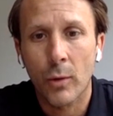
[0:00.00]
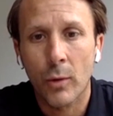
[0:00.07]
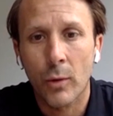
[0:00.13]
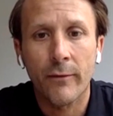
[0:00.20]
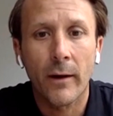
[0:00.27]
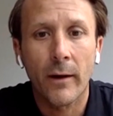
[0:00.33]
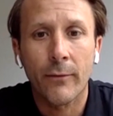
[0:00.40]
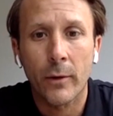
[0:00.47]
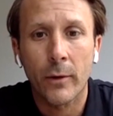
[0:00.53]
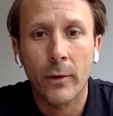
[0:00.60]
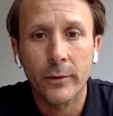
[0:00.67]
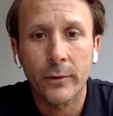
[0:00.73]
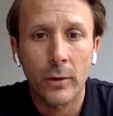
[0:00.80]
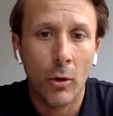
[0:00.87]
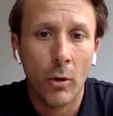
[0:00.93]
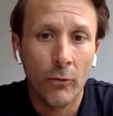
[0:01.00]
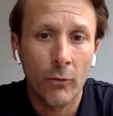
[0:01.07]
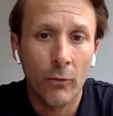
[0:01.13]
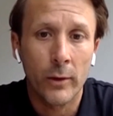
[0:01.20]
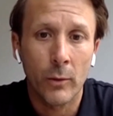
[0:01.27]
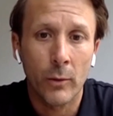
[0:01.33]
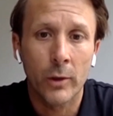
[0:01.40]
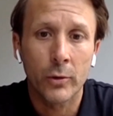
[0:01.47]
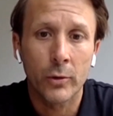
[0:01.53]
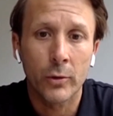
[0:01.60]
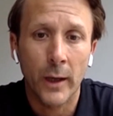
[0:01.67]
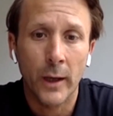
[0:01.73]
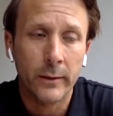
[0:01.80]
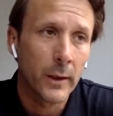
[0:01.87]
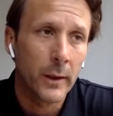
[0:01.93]
to qualify for it. So hopefully they will
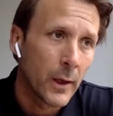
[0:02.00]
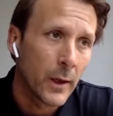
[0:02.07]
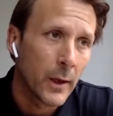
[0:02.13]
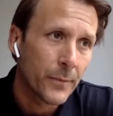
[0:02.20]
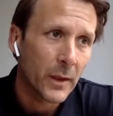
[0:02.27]
do that.